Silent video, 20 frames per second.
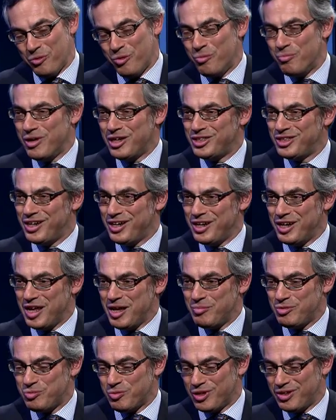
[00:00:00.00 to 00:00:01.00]
won't mention any
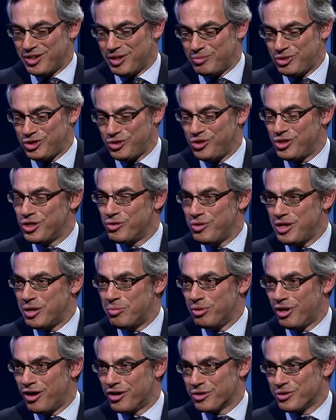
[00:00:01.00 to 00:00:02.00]
names, but I'm sure you can read a
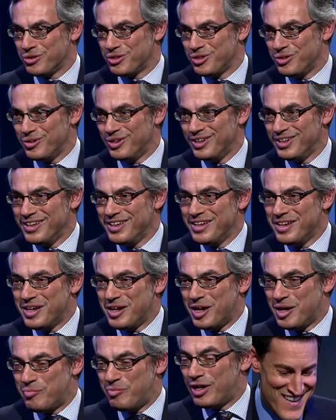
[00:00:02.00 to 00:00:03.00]
blog or two.
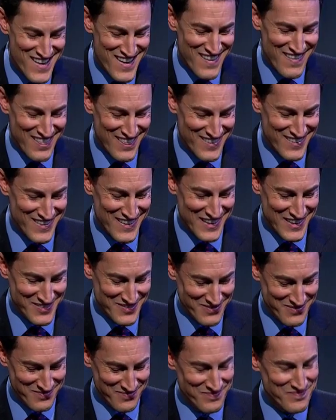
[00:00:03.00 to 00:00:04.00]
Uh, but but the,
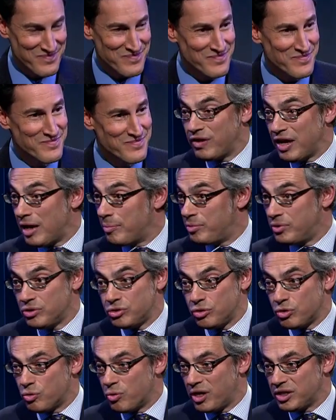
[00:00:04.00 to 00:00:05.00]
the, these things have happened.
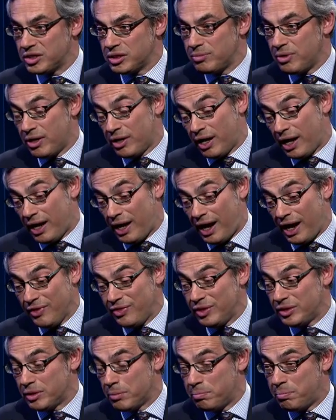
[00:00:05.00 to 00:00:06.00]
There's no question about it. I, I
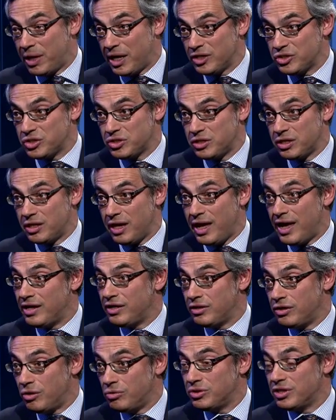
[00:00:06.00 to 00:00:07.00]
think the best uh,
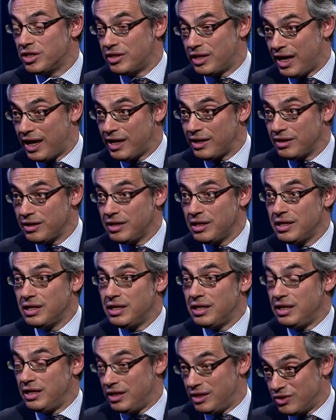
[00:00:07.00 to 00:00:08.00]
antidote to that
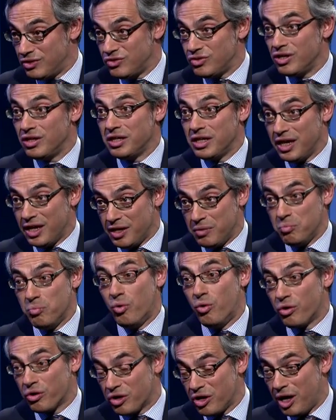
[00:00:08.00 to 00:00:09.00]
is again
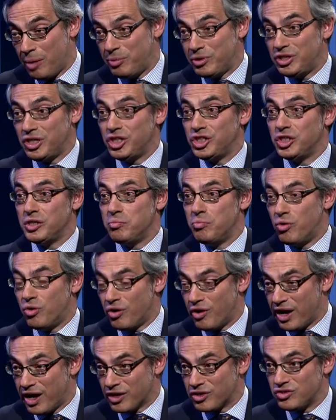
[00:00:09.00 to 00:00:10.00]
more competition,
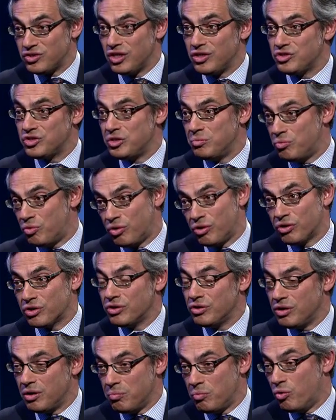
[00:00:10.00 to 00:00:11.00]
more access to more
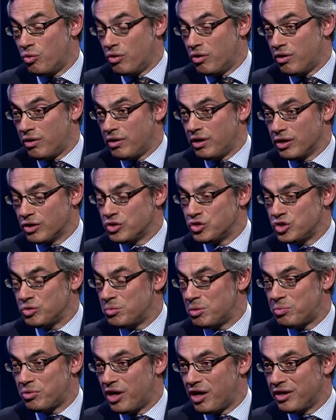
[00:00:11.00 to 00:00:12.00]
more uh,
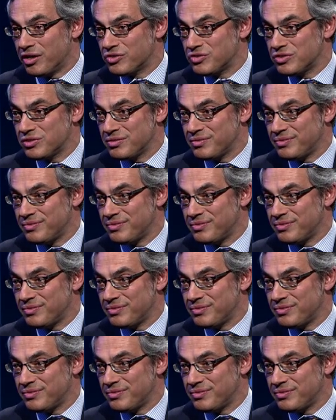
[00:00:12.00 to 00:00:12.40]
consumer products.